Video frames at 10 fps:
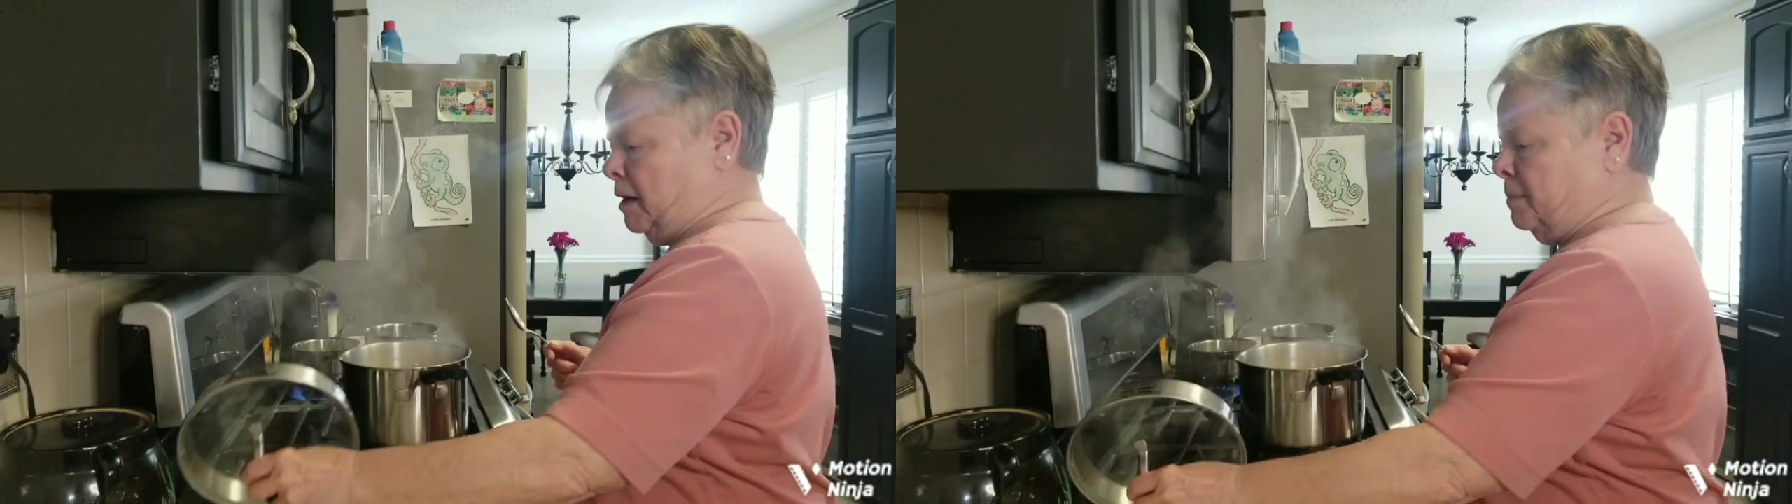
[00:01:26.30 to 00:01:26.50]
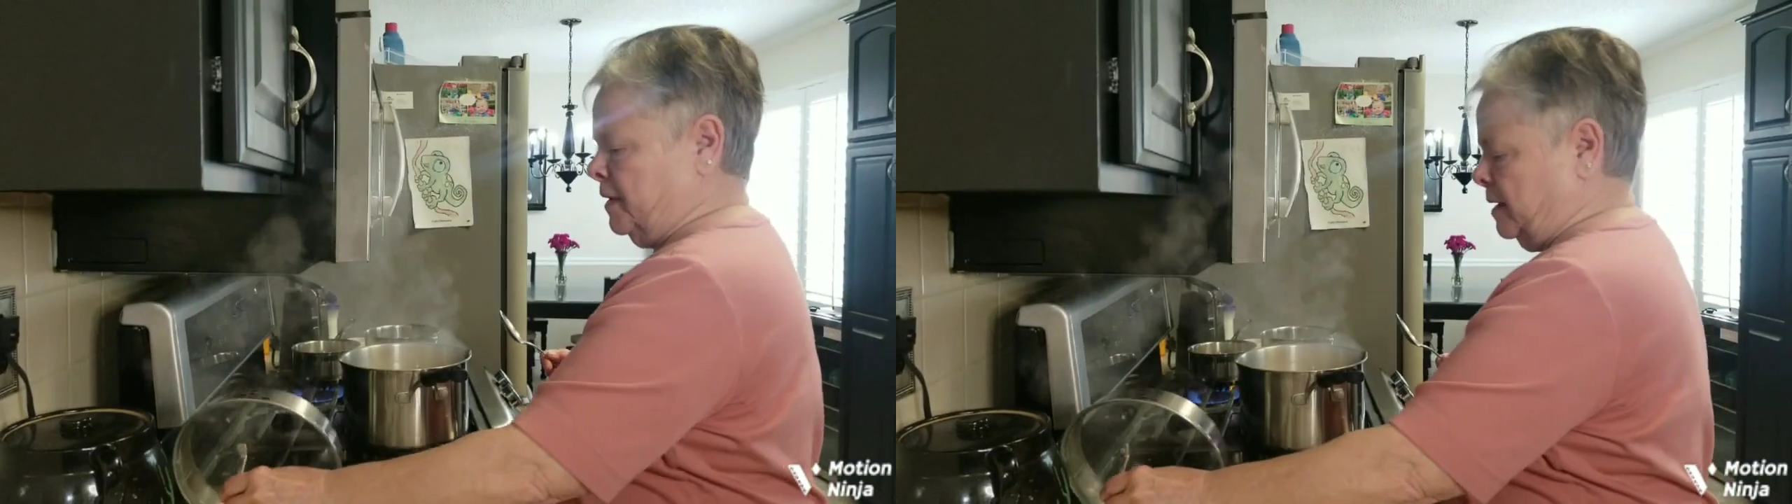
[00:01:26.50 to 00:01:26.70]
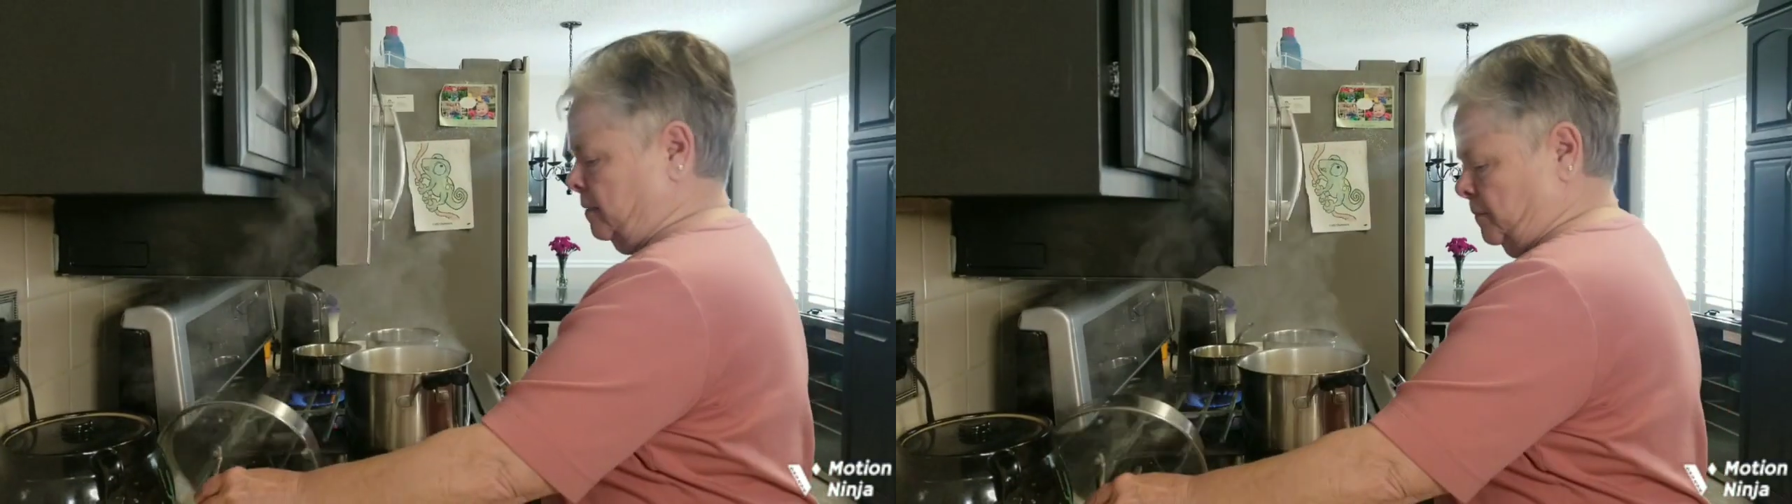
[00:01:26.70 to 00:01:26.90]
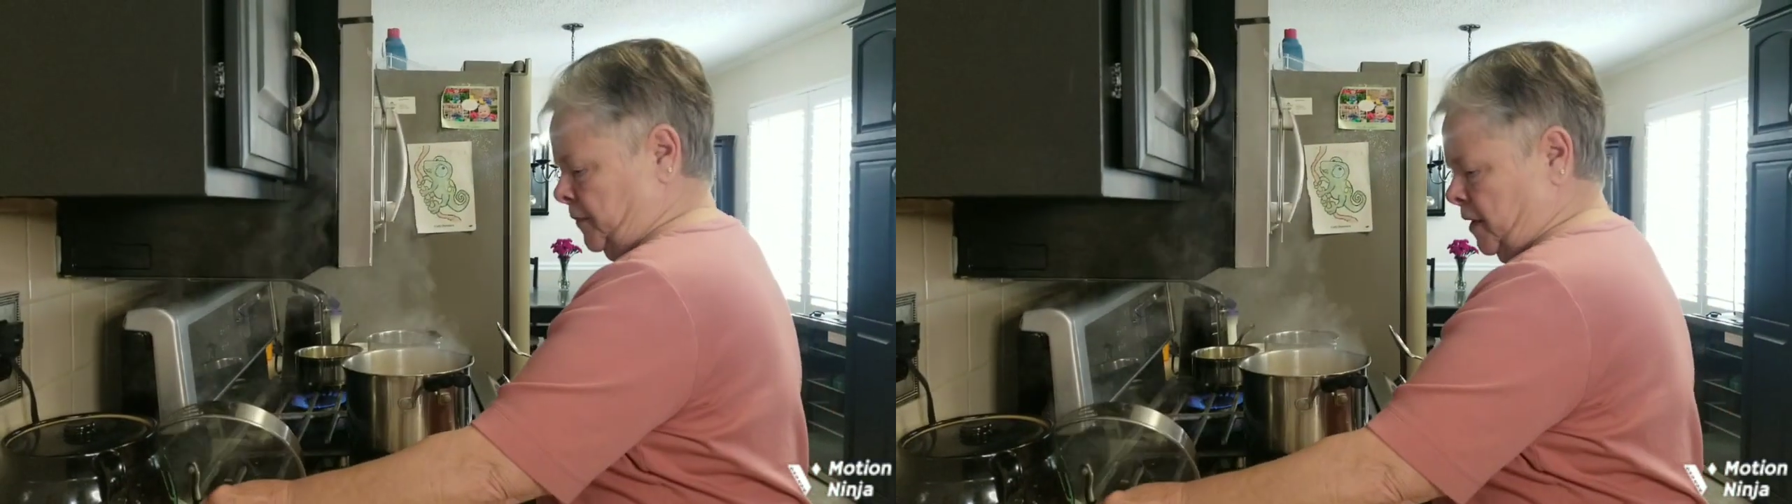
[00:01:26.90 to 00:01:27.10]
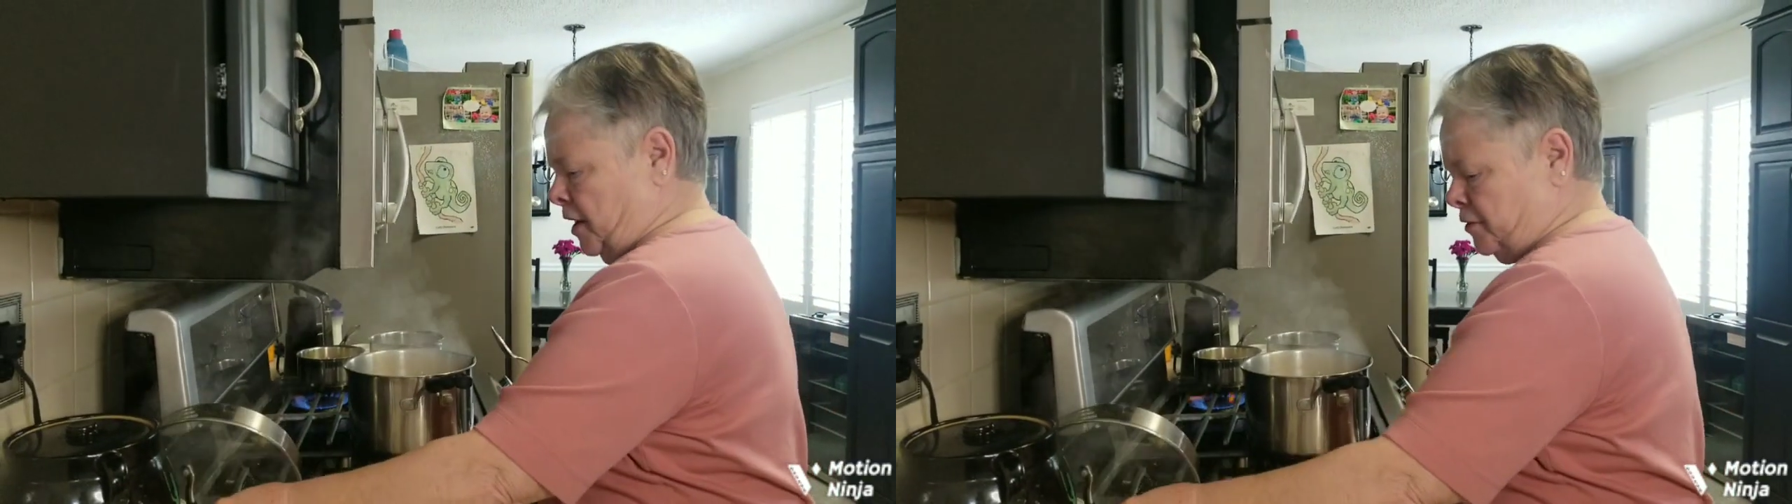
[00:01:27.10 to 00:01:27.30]
going to put
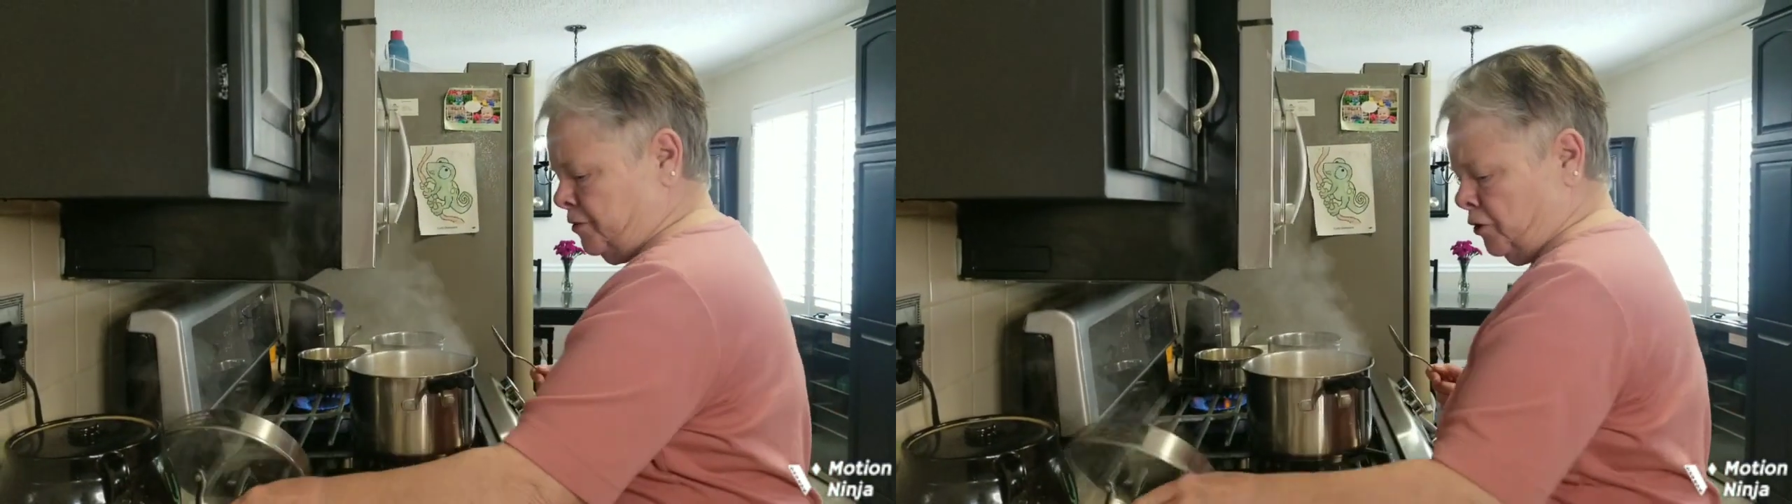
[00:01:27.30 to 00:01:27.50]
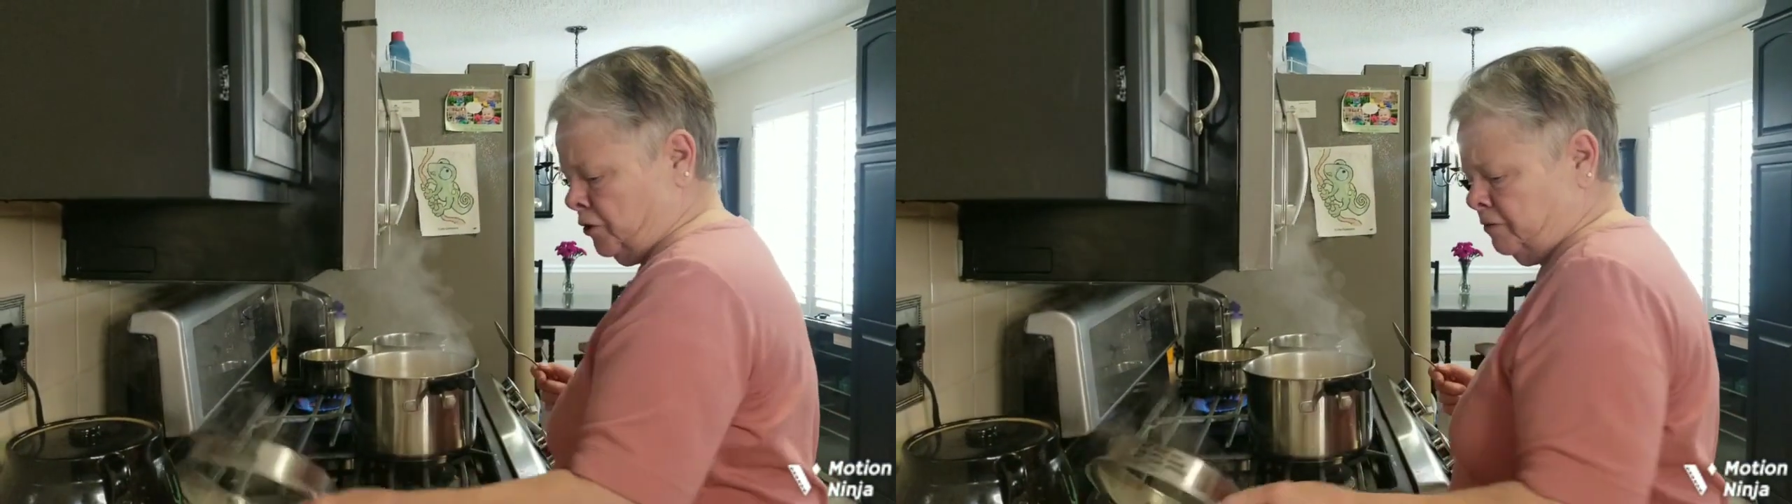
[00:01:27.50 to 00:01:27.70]
1/3